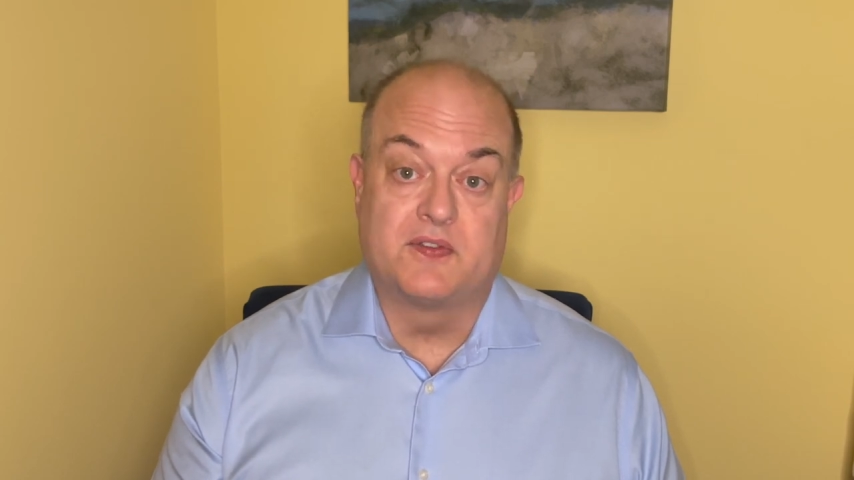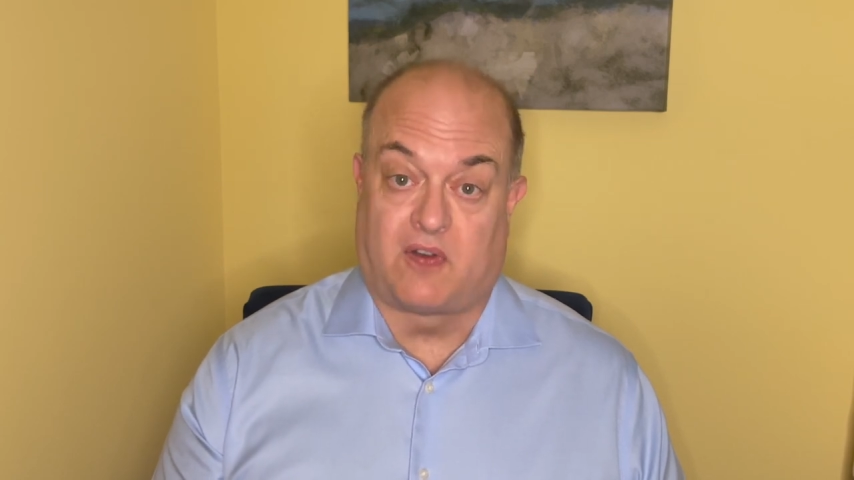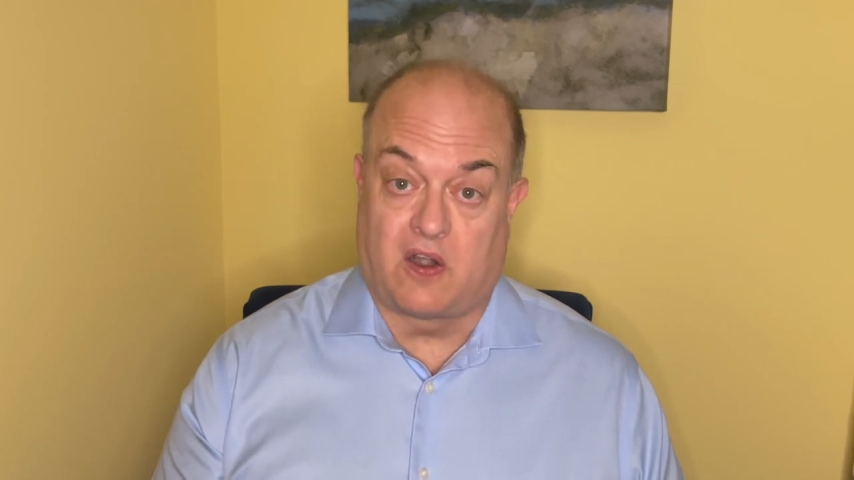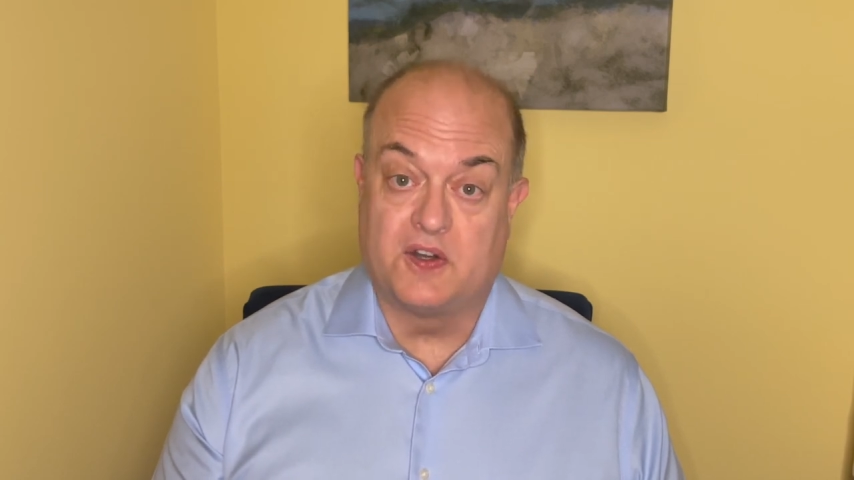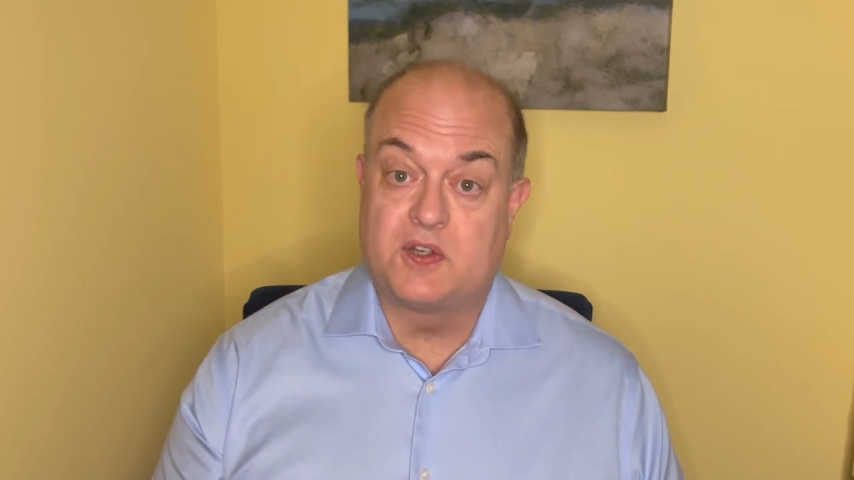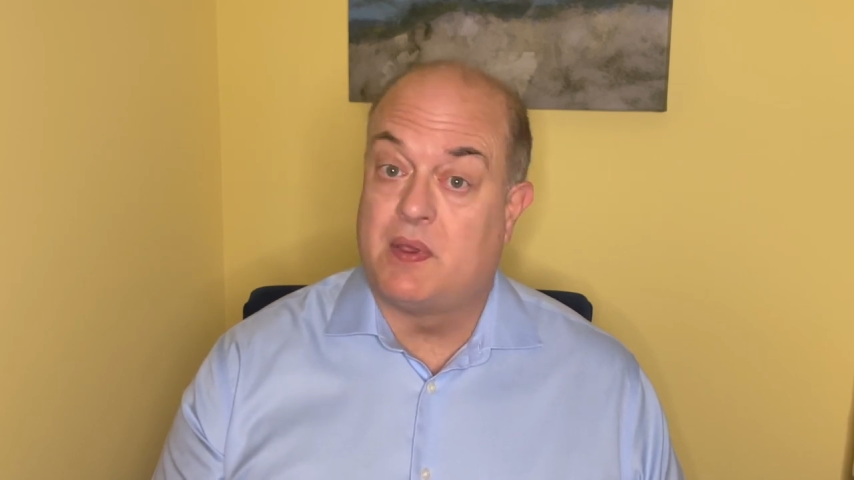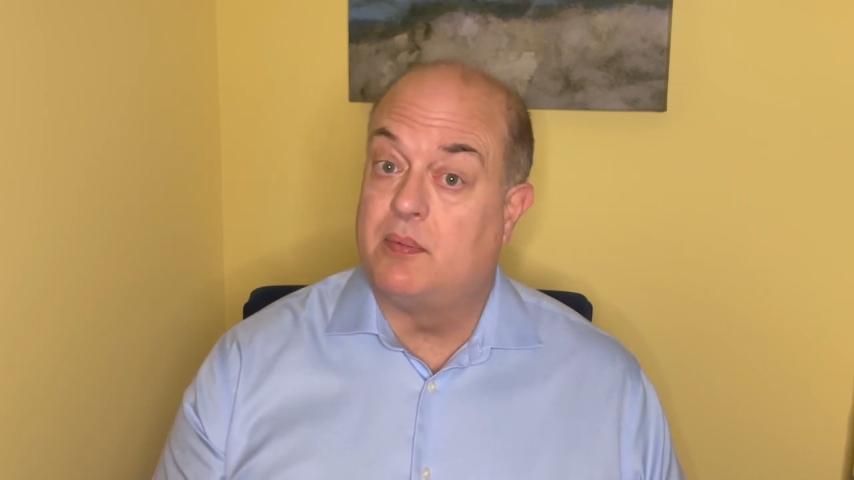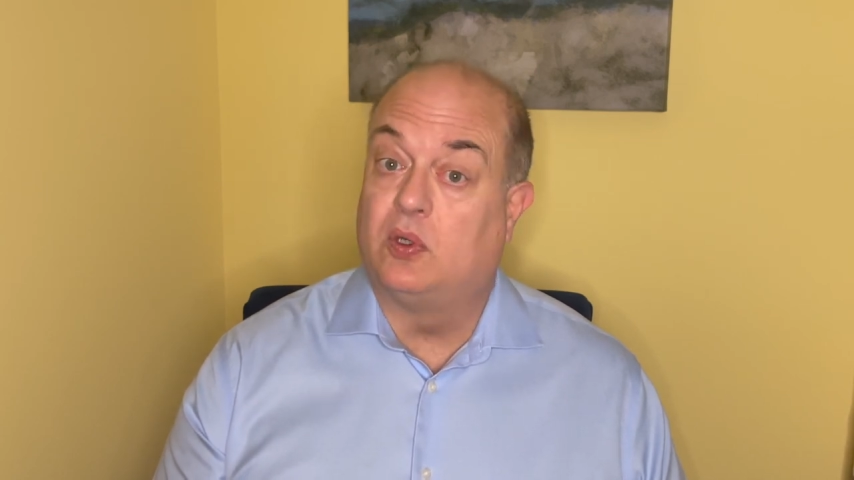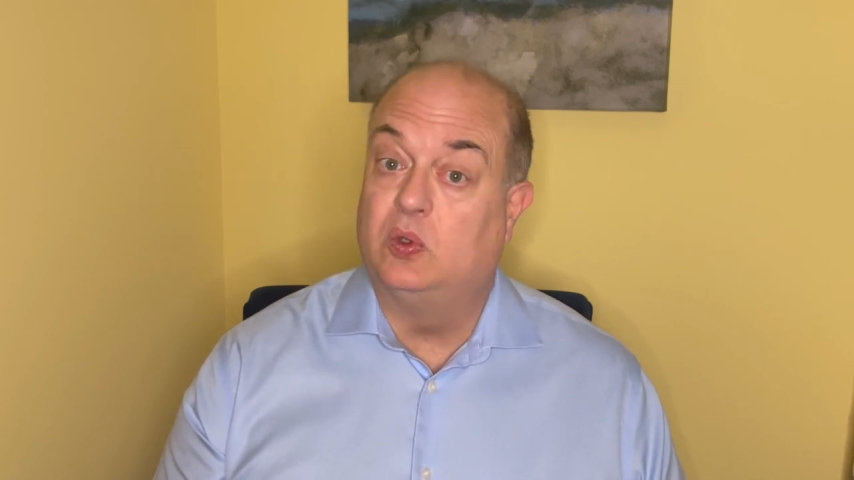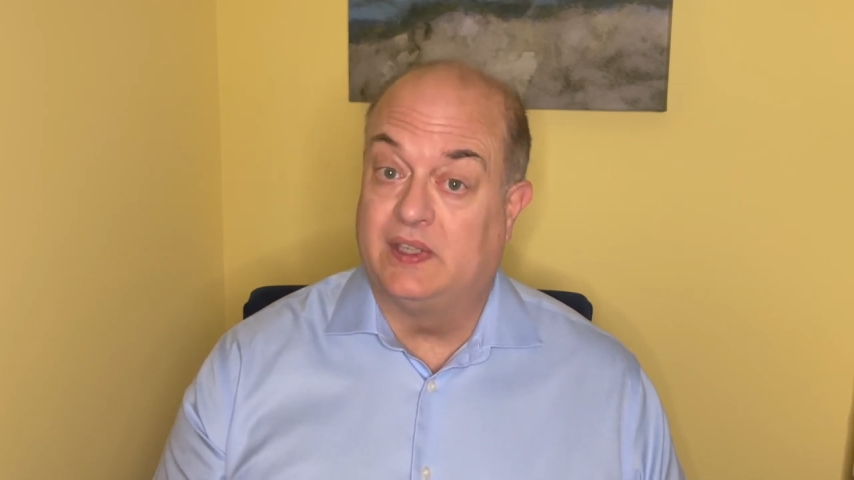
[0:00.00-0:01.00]
First,
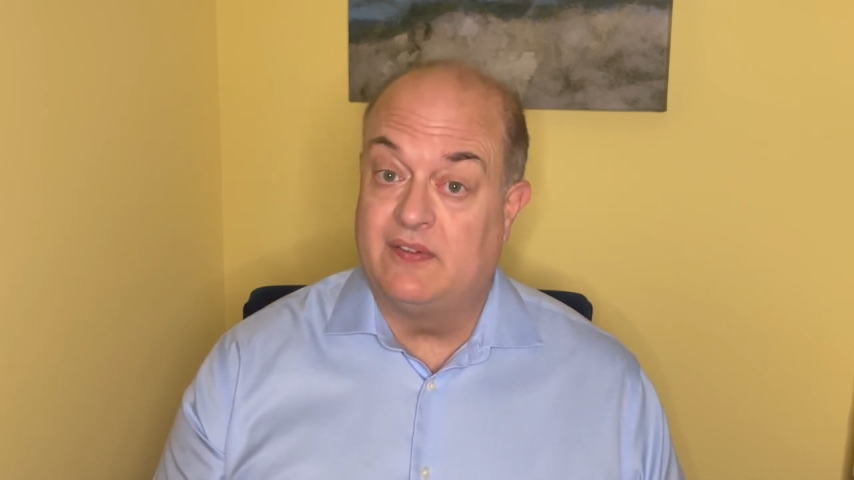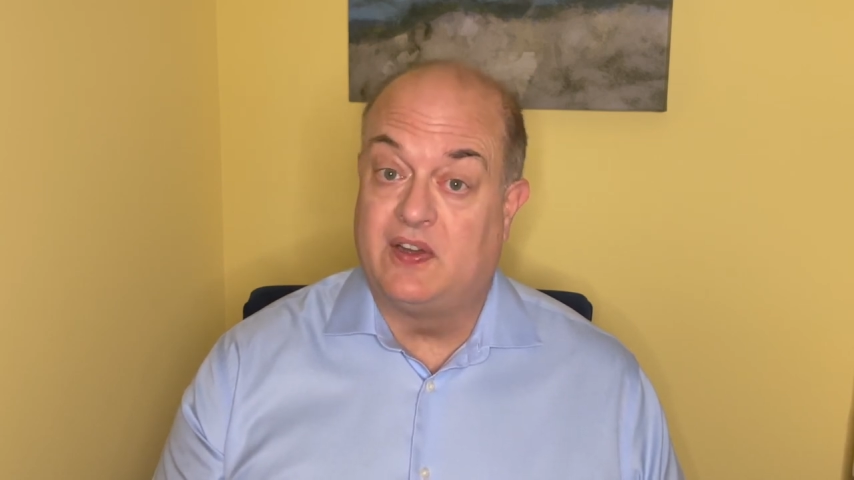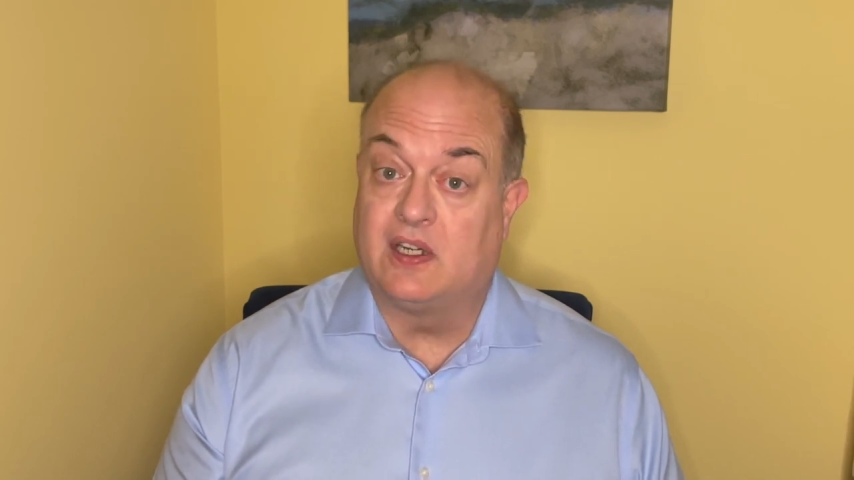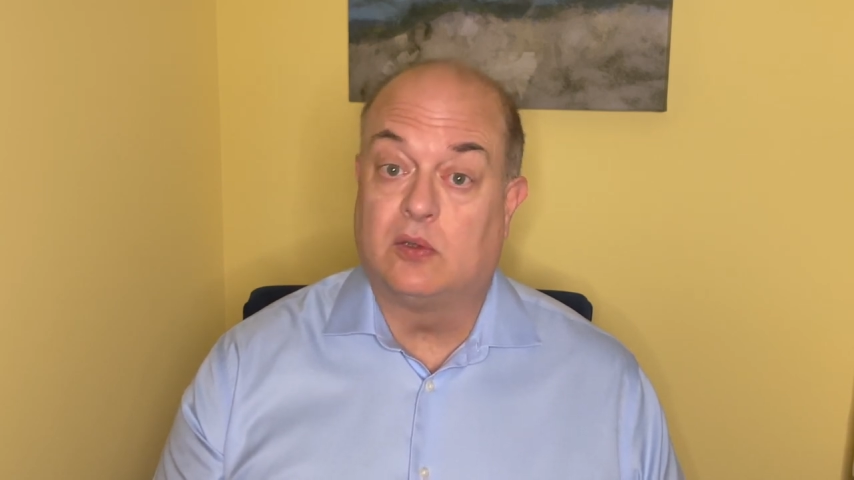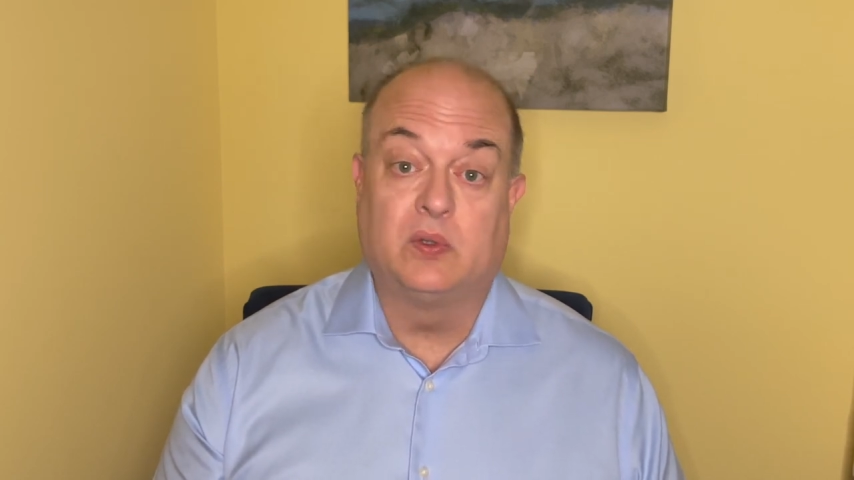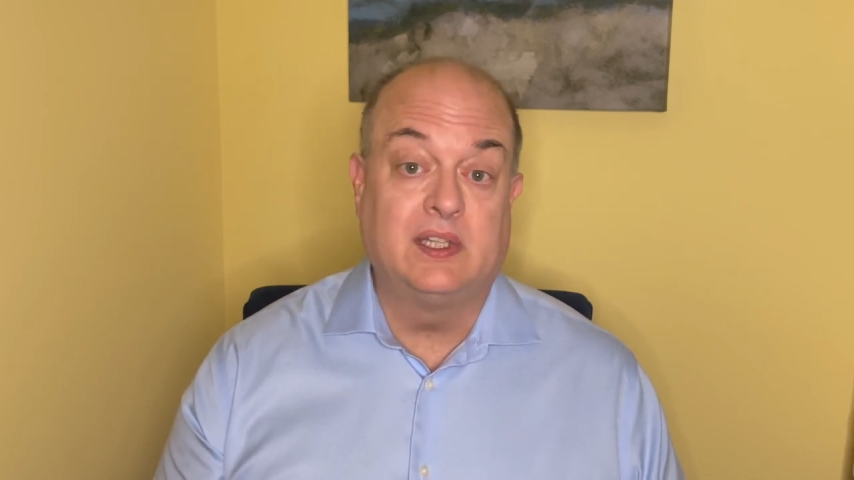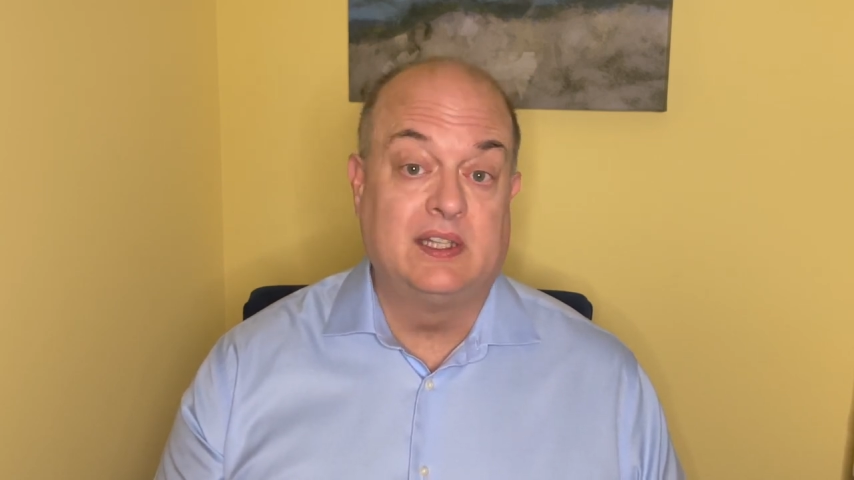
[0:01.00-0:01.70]
people who live here really